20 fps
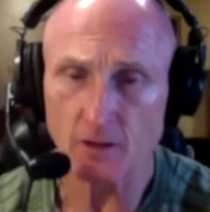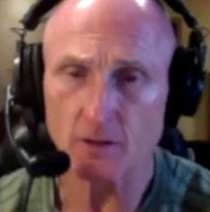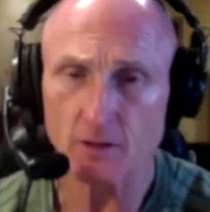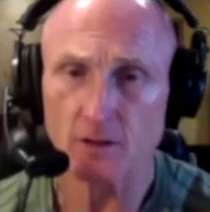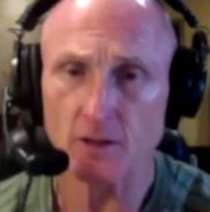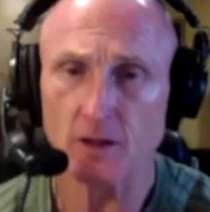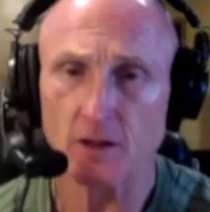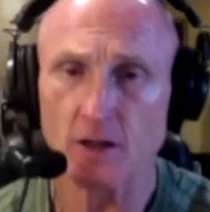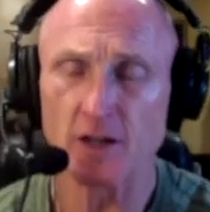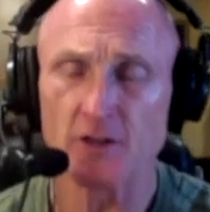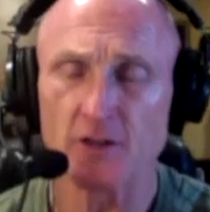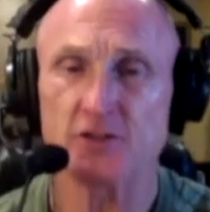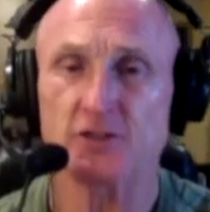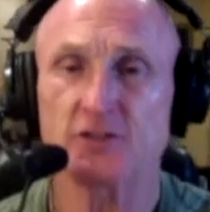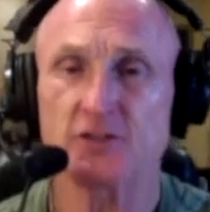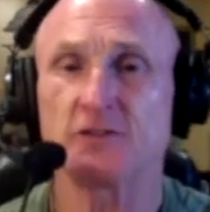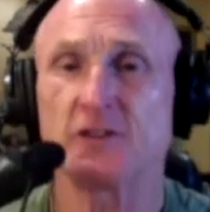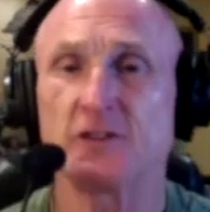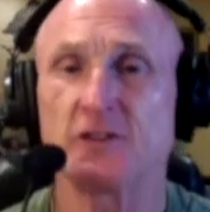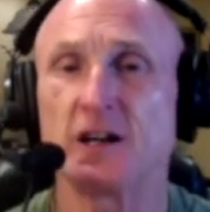conscious
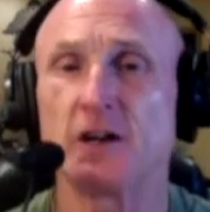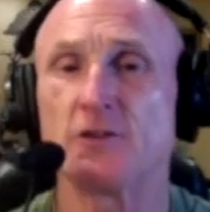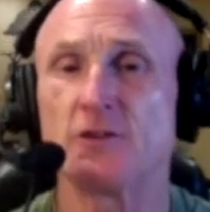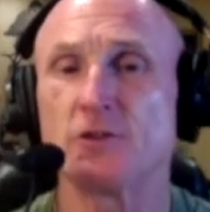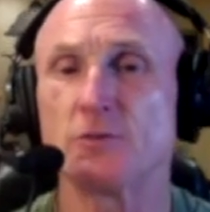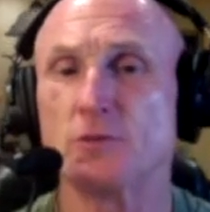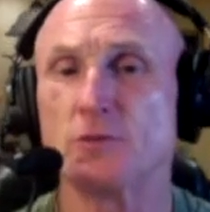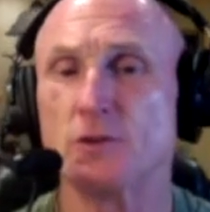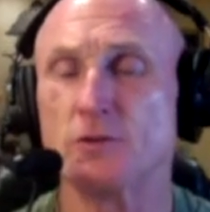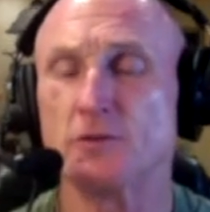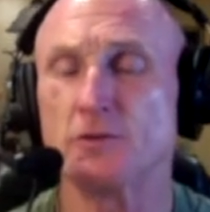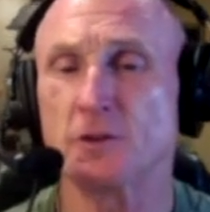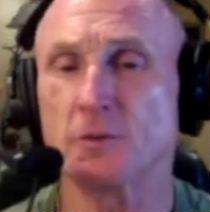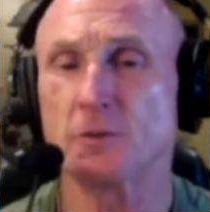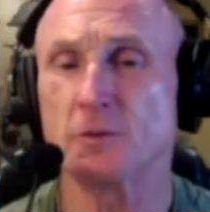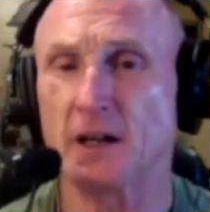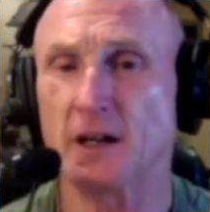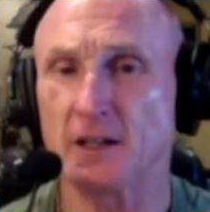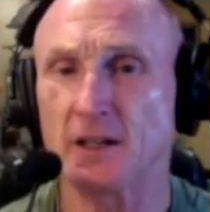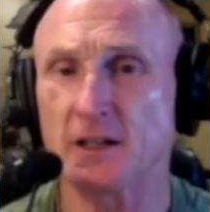of how you move your
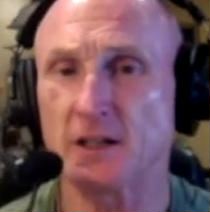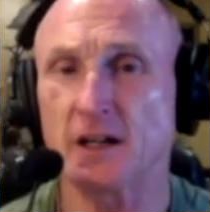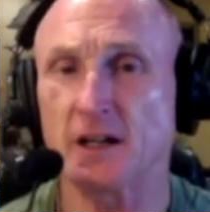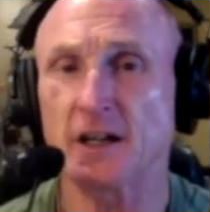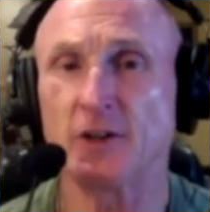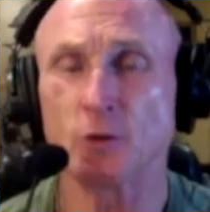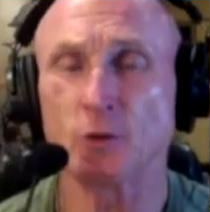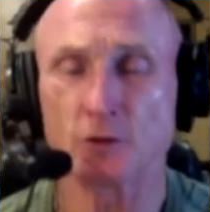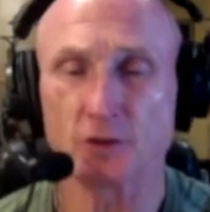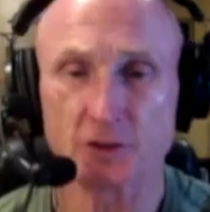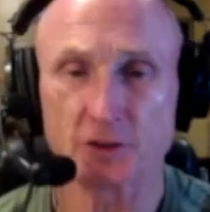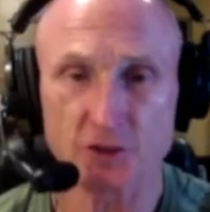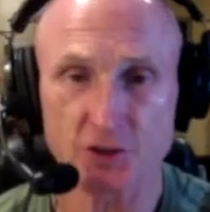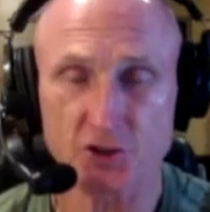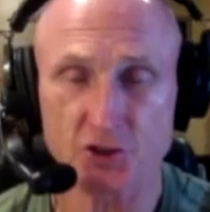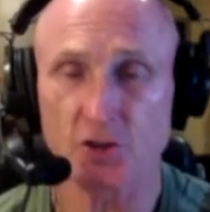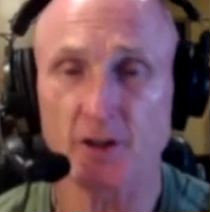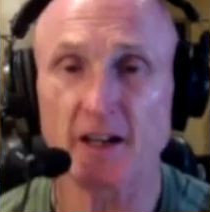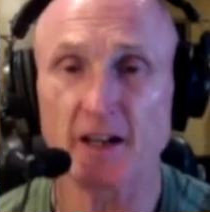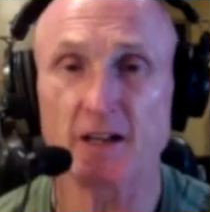body in order to
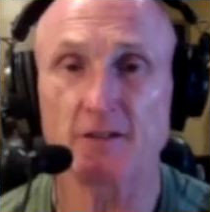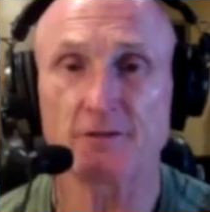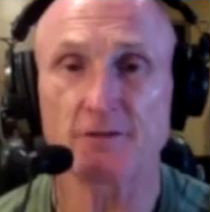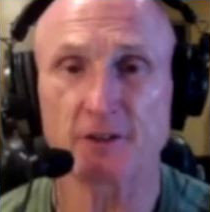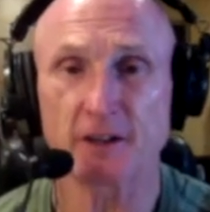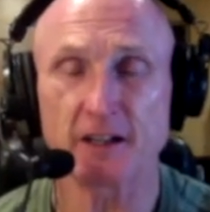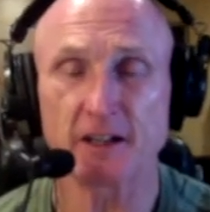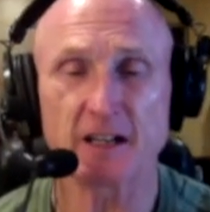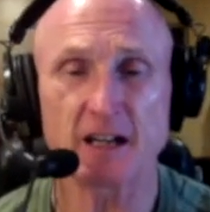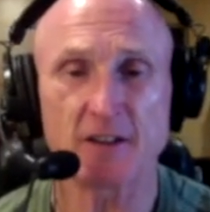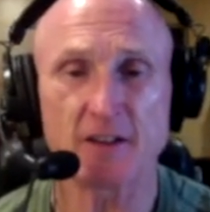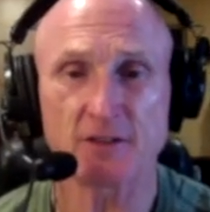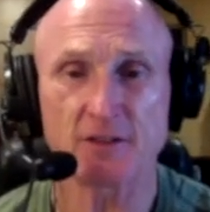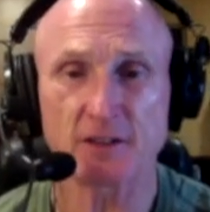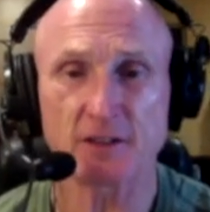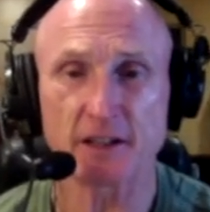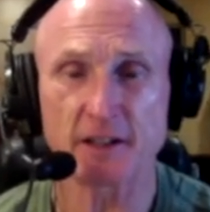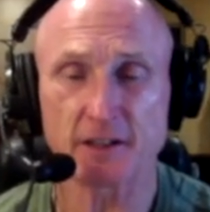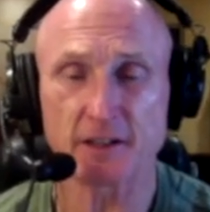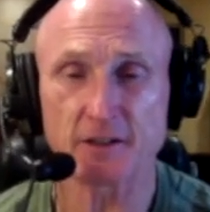train for any
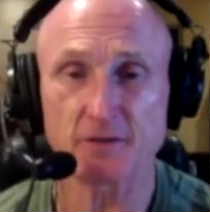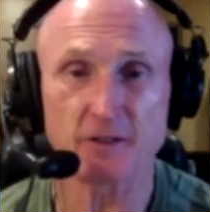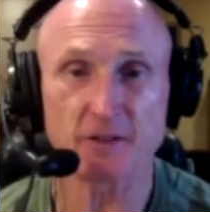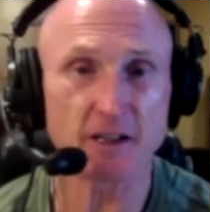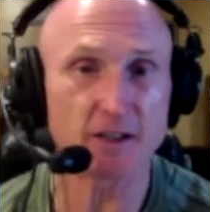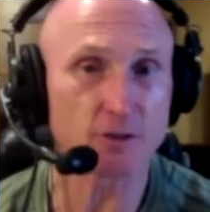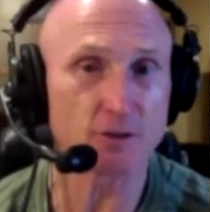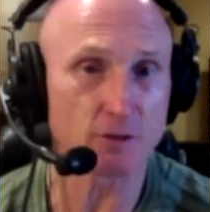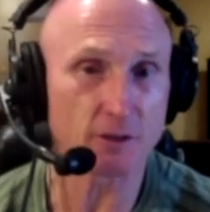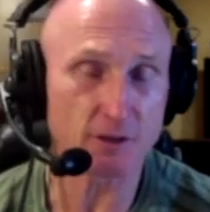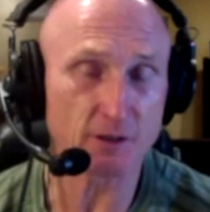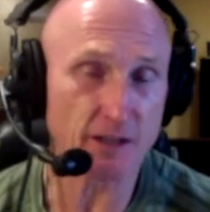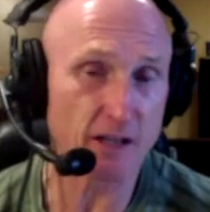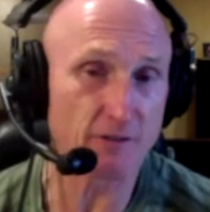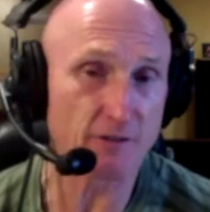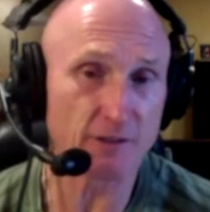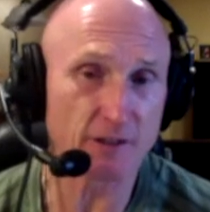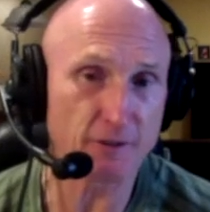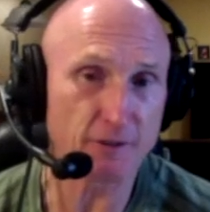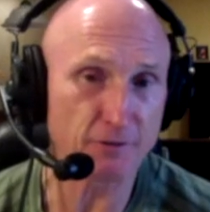athletic event or to
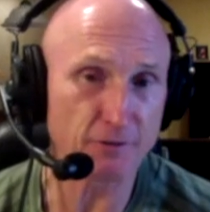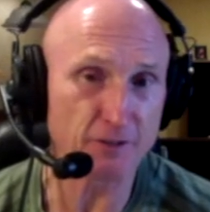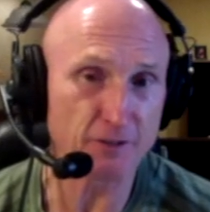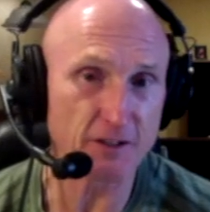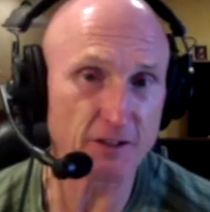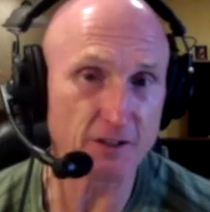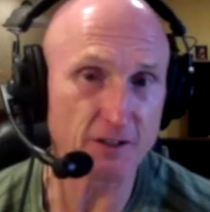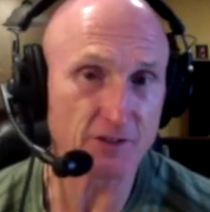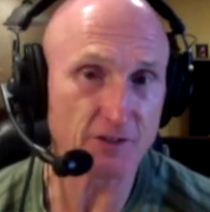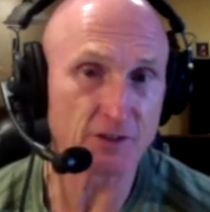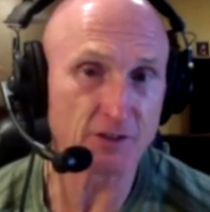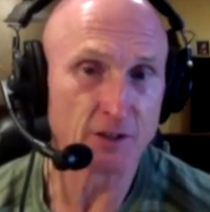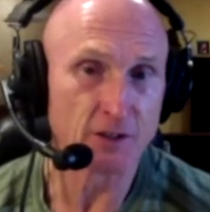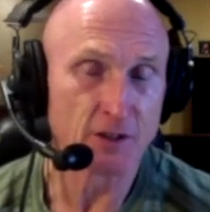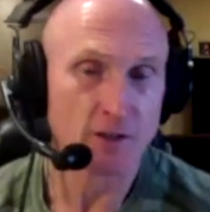have enough fitness